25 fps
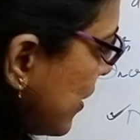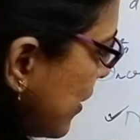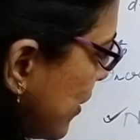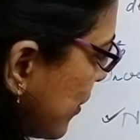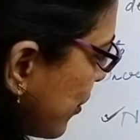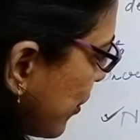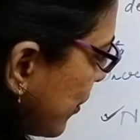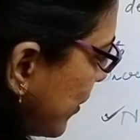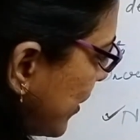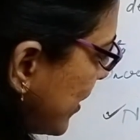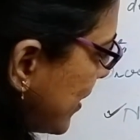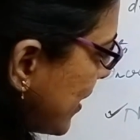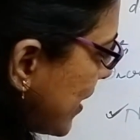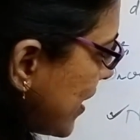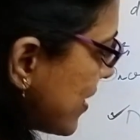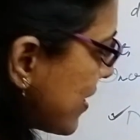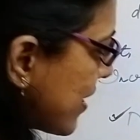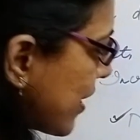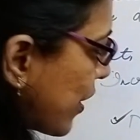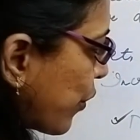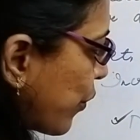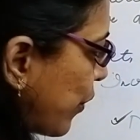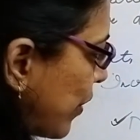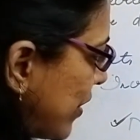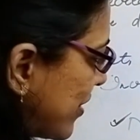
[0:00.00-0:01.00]
So, this is
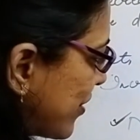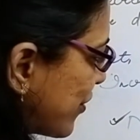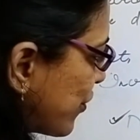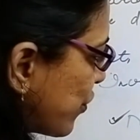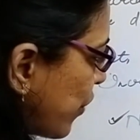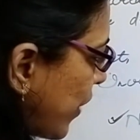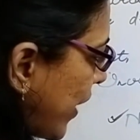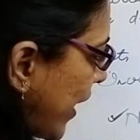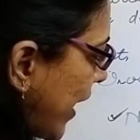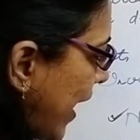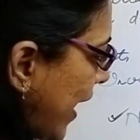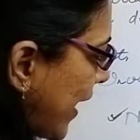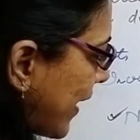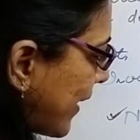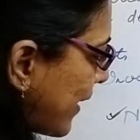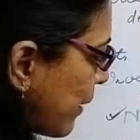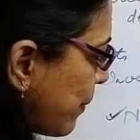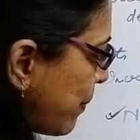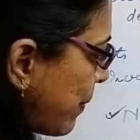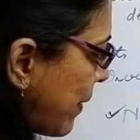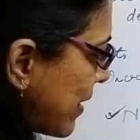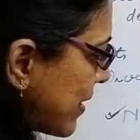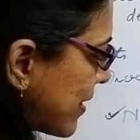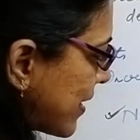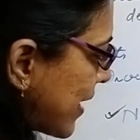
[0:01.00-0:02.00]
equals to
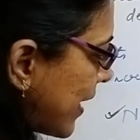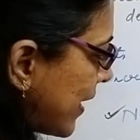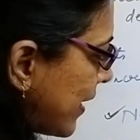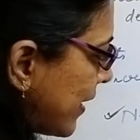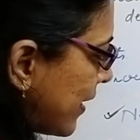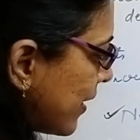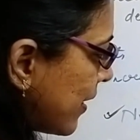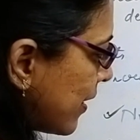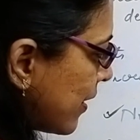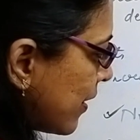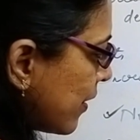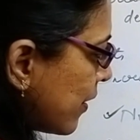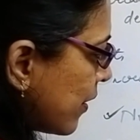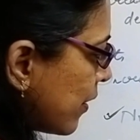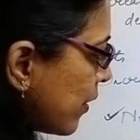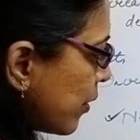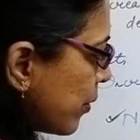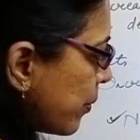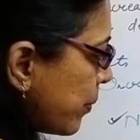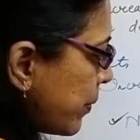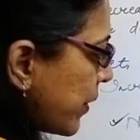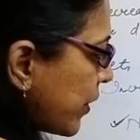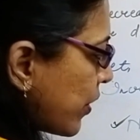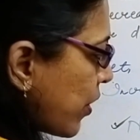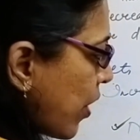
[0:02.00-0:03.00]
80%
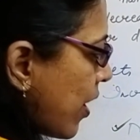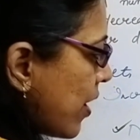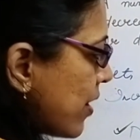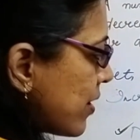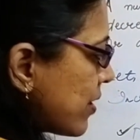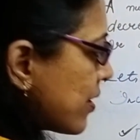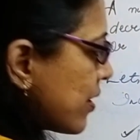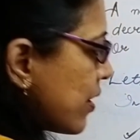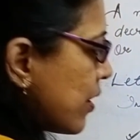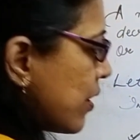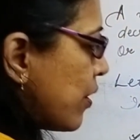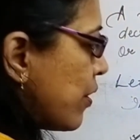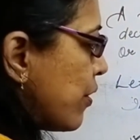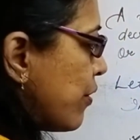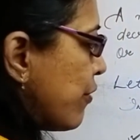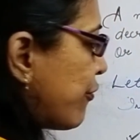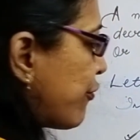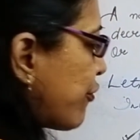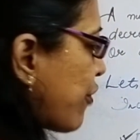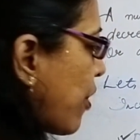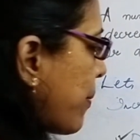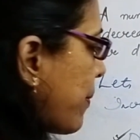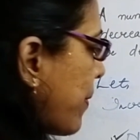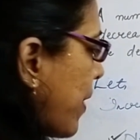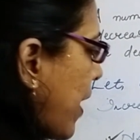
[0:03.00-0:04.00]
because
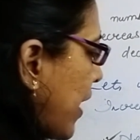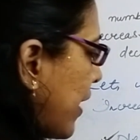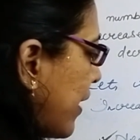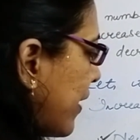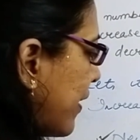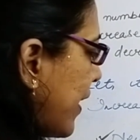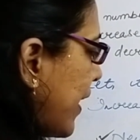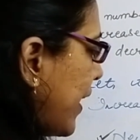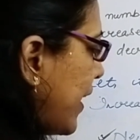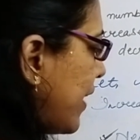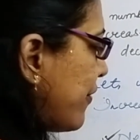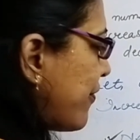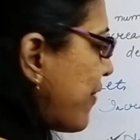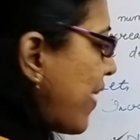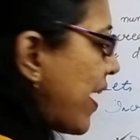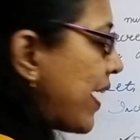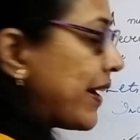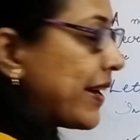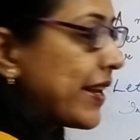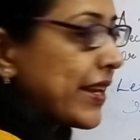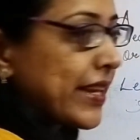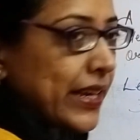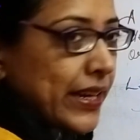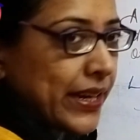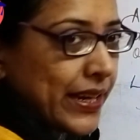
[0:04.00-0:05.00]
from 100 if I
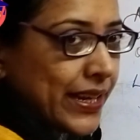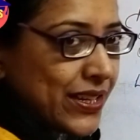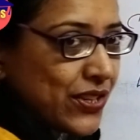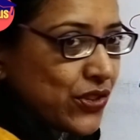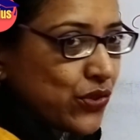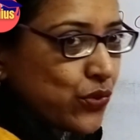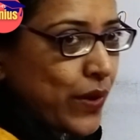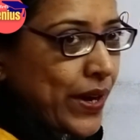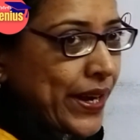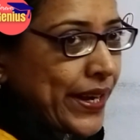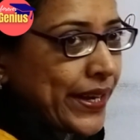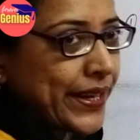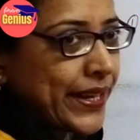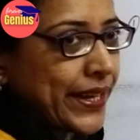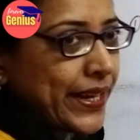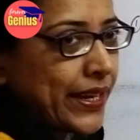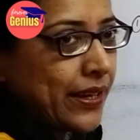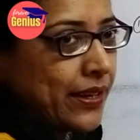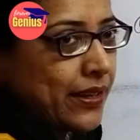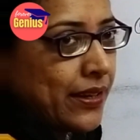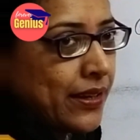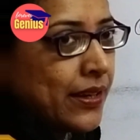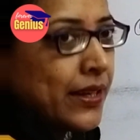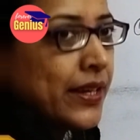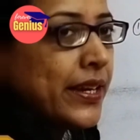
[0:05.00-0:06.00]
decrease
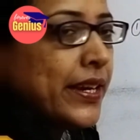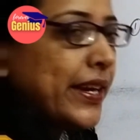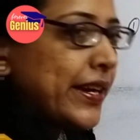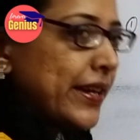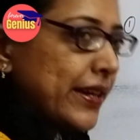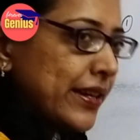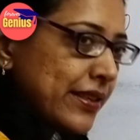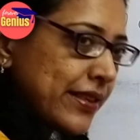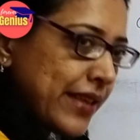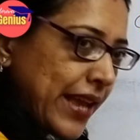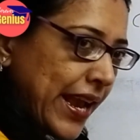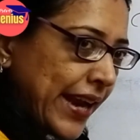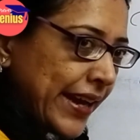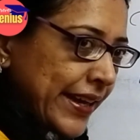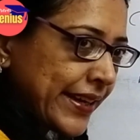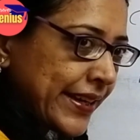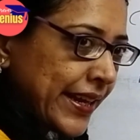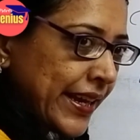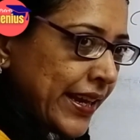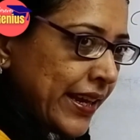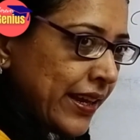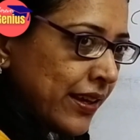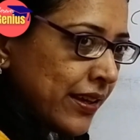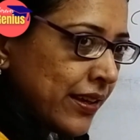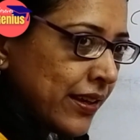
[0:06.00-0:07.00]
20, it is
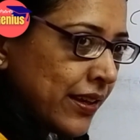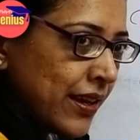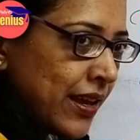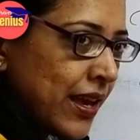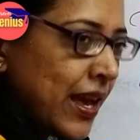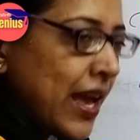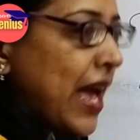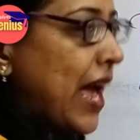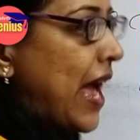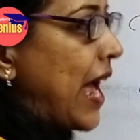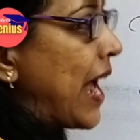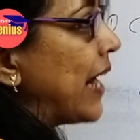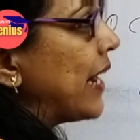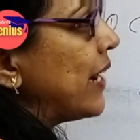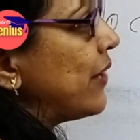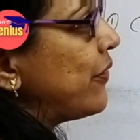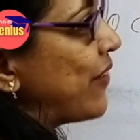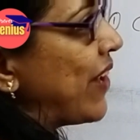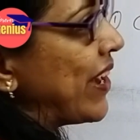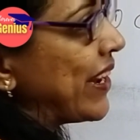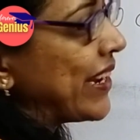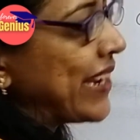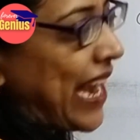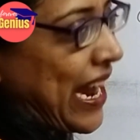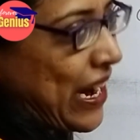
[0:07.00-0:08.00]
80. And if
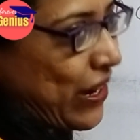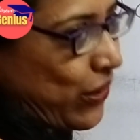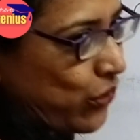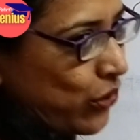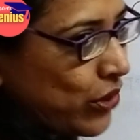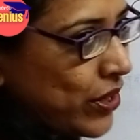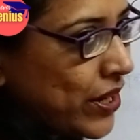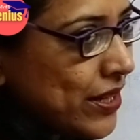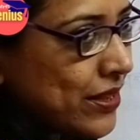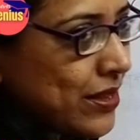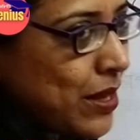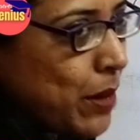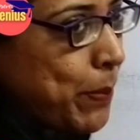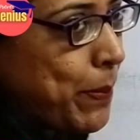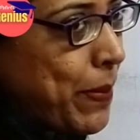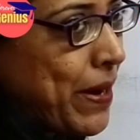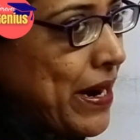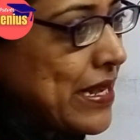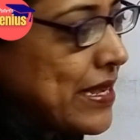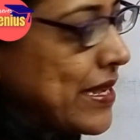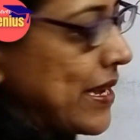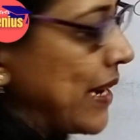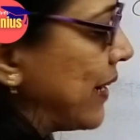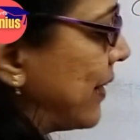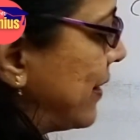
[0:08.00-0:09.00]
I calculate the
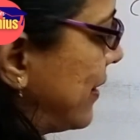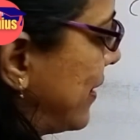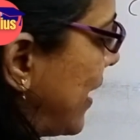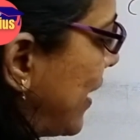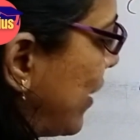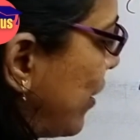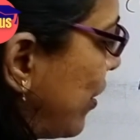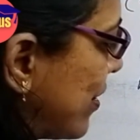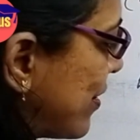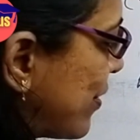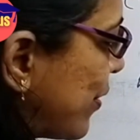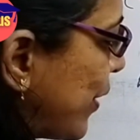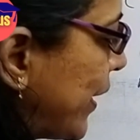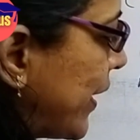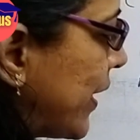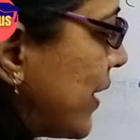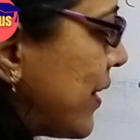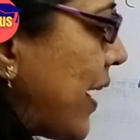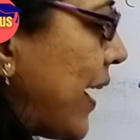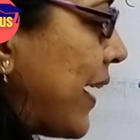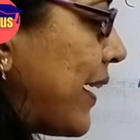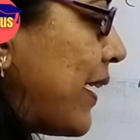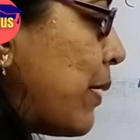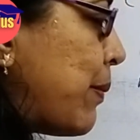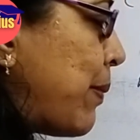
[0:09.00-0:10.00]
percent, then also it is
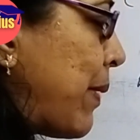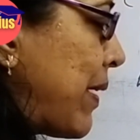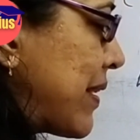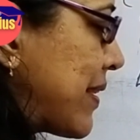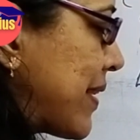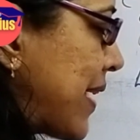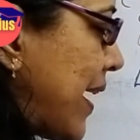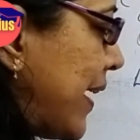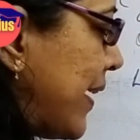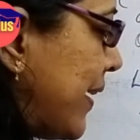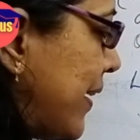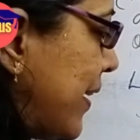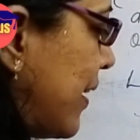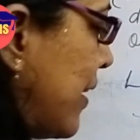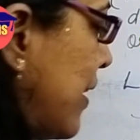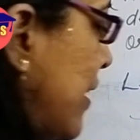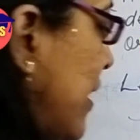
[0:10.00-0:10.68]
80%.